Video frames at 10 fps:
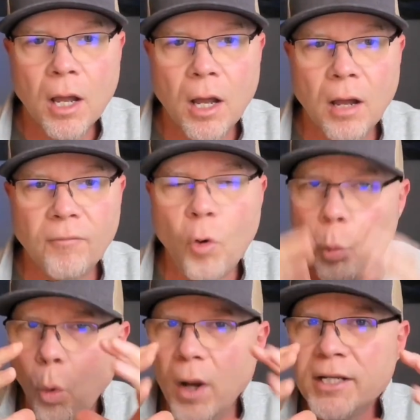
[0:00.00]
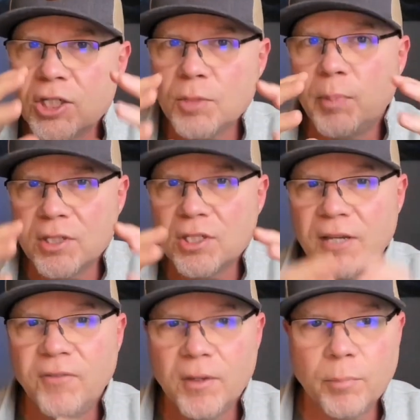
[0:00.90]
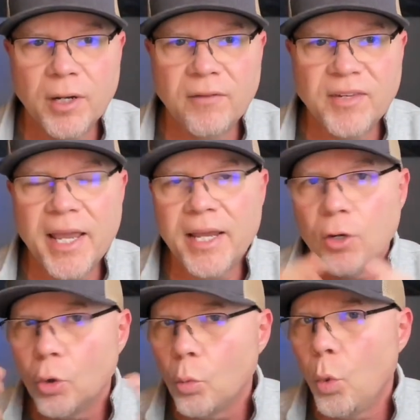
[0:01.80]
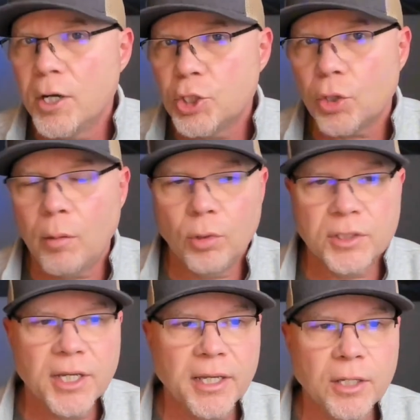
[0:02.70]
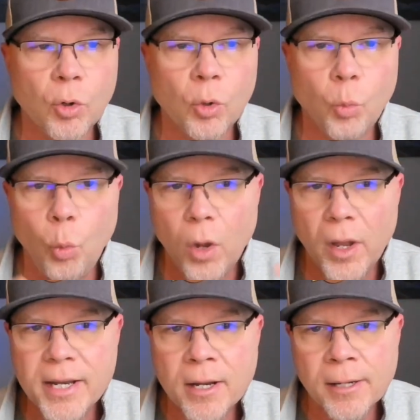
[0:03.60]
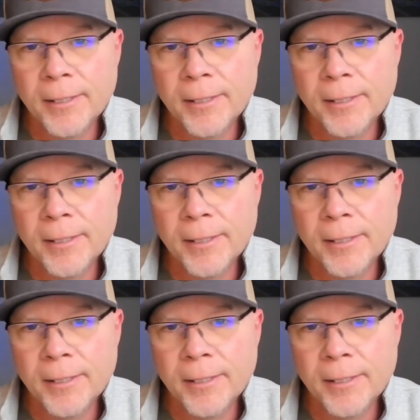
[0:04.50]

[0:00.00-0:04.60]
of one specific bit of data or one trouble ticket or one